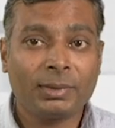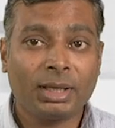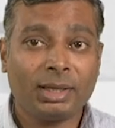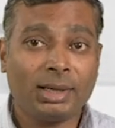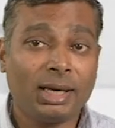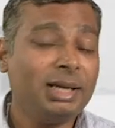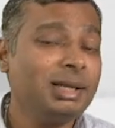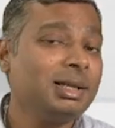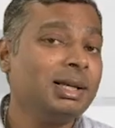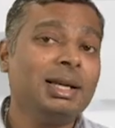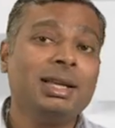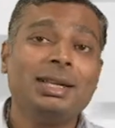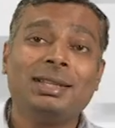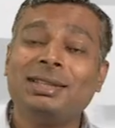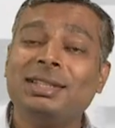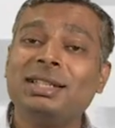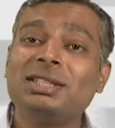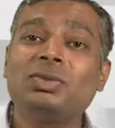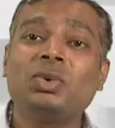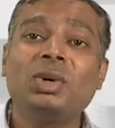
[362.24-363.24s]
right?
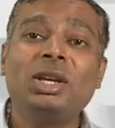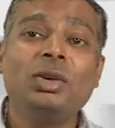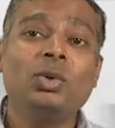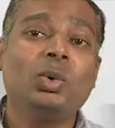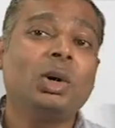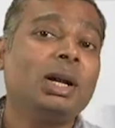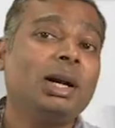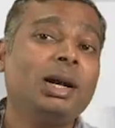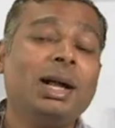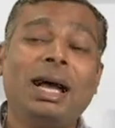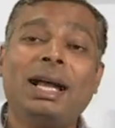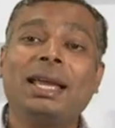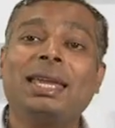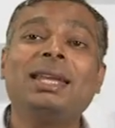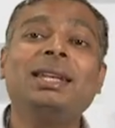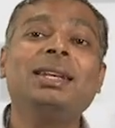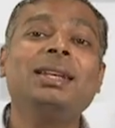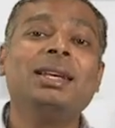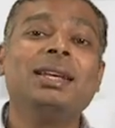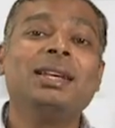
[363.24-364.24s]
This way you are
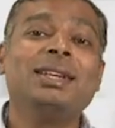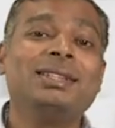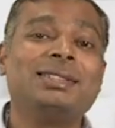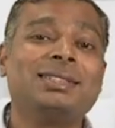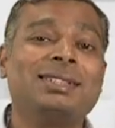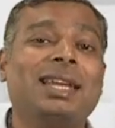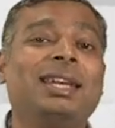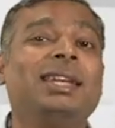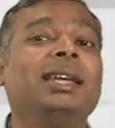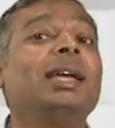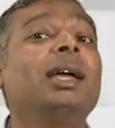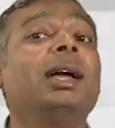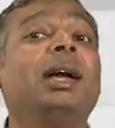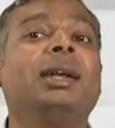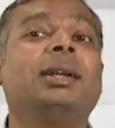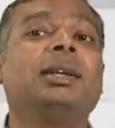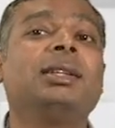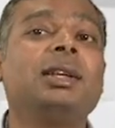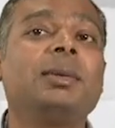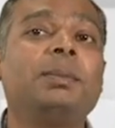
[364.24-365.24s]
again selling
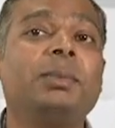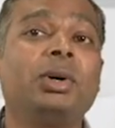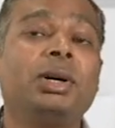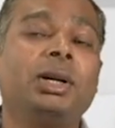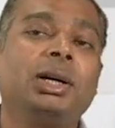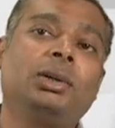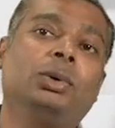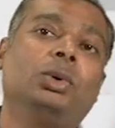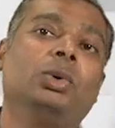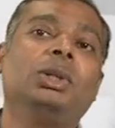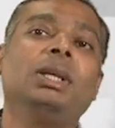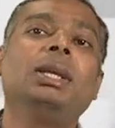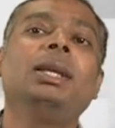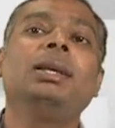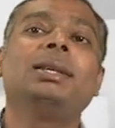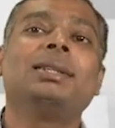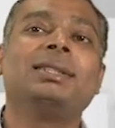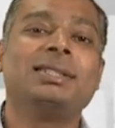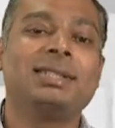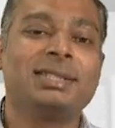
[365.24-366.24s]
another product to the
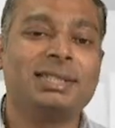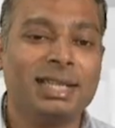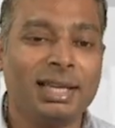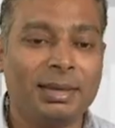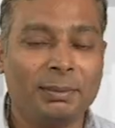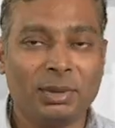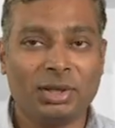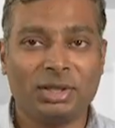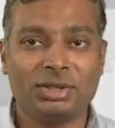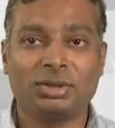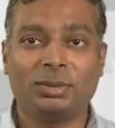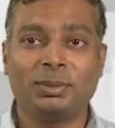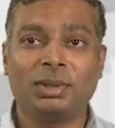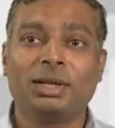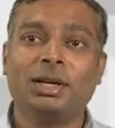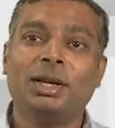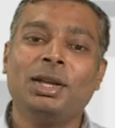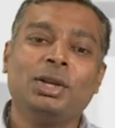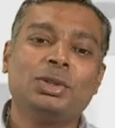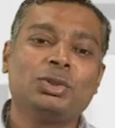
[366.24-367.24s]
same customer.
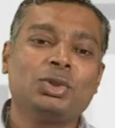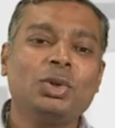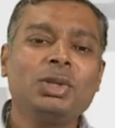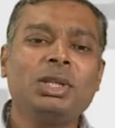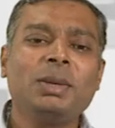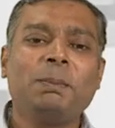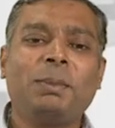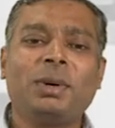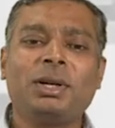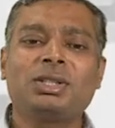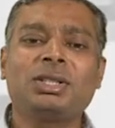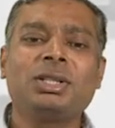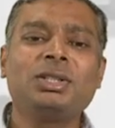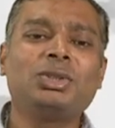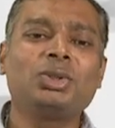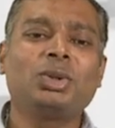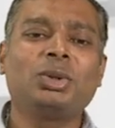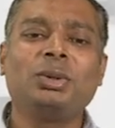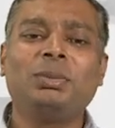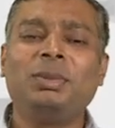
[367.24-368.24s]
So the person
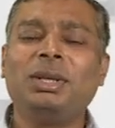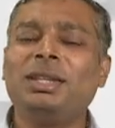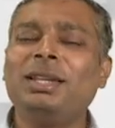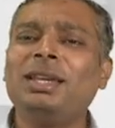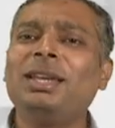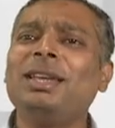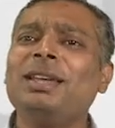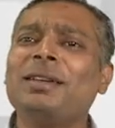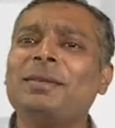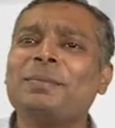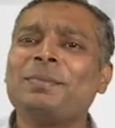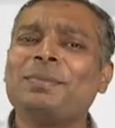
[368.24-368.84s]
should be the